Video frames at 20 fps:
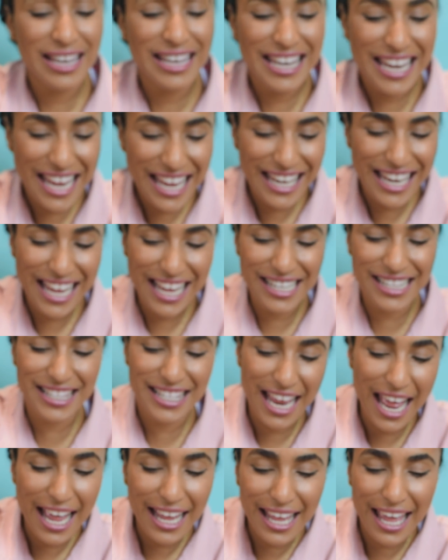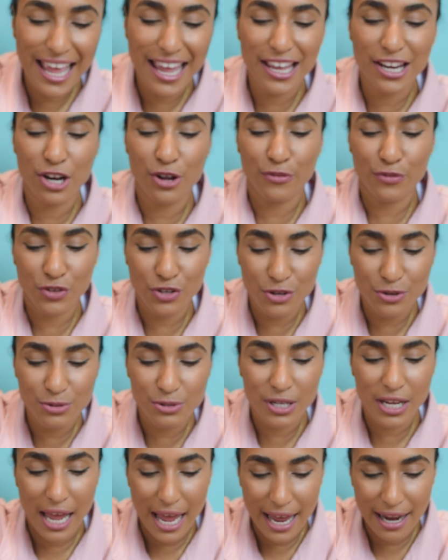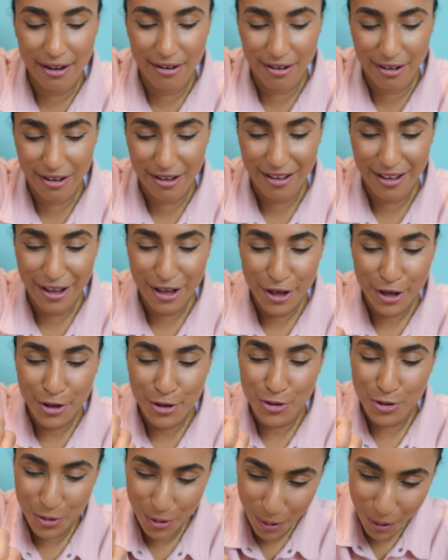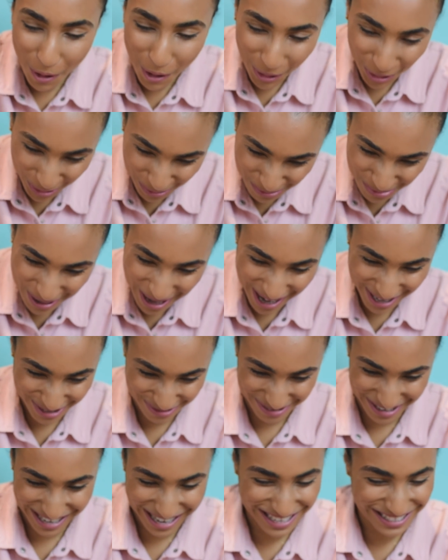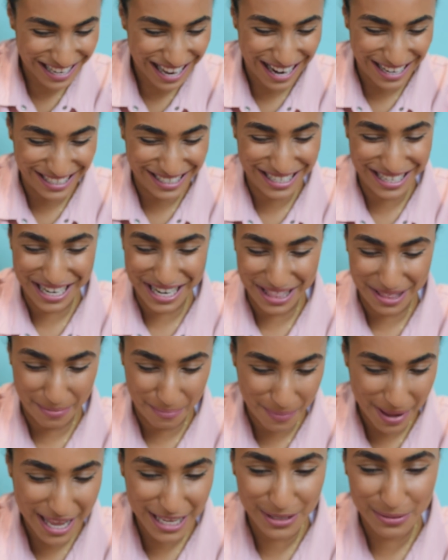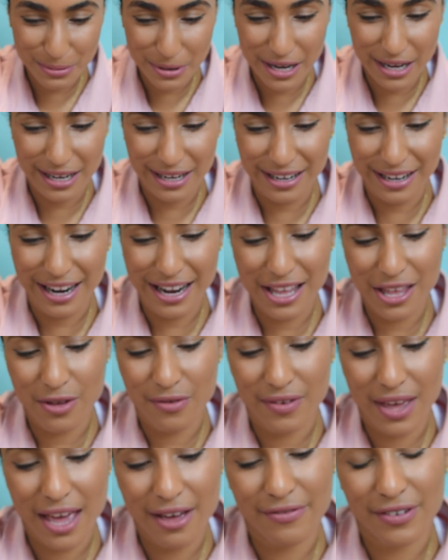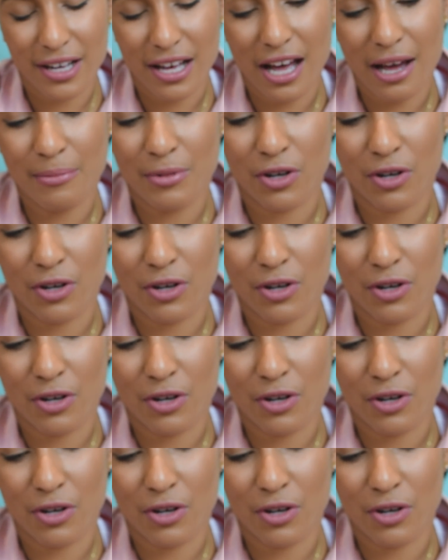nearly a decade of using henna, your own brand one is actually the best one that you've ever come